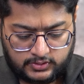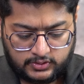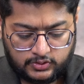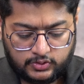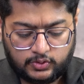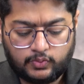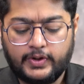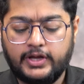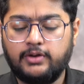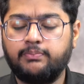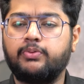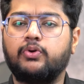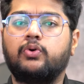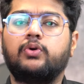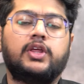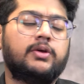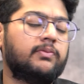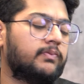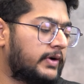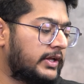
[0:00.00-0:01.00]
So one
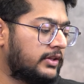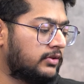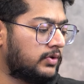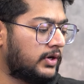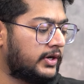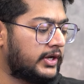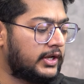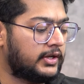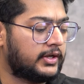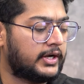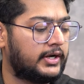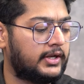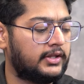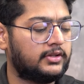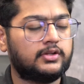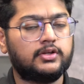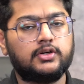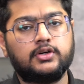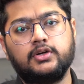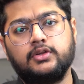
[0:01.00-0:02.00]
pro tip, once you are done
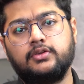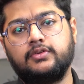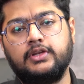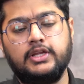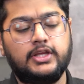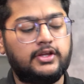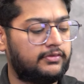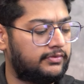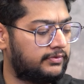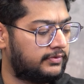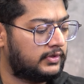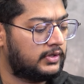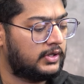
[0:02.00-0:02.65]
cutting the sleeve,